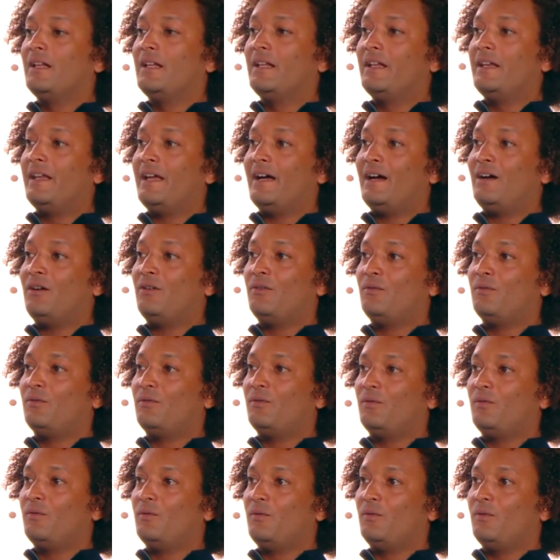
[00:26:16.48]
Now,
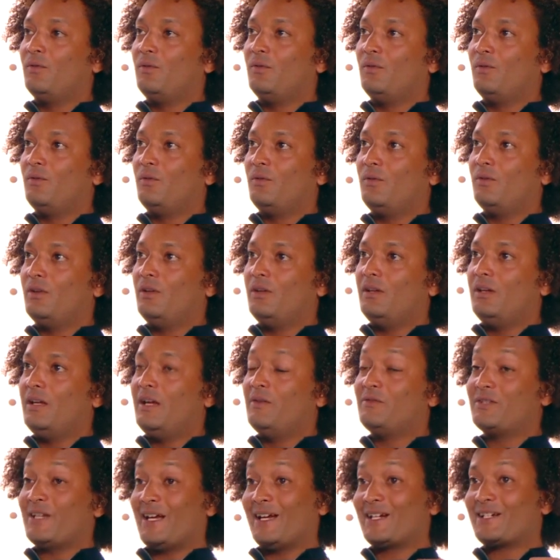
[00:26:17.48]

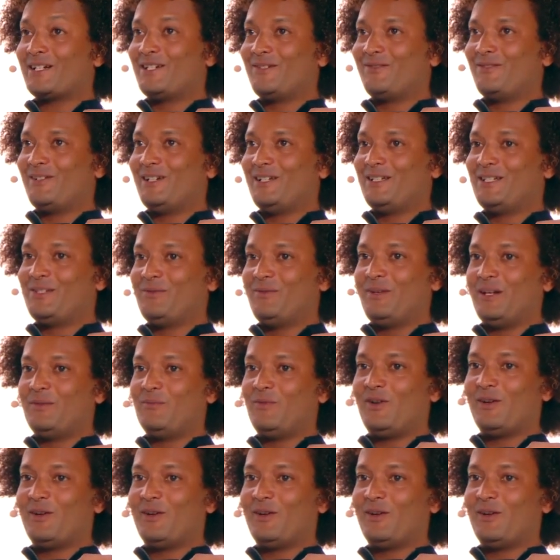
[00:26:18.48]
it was actually really sweet.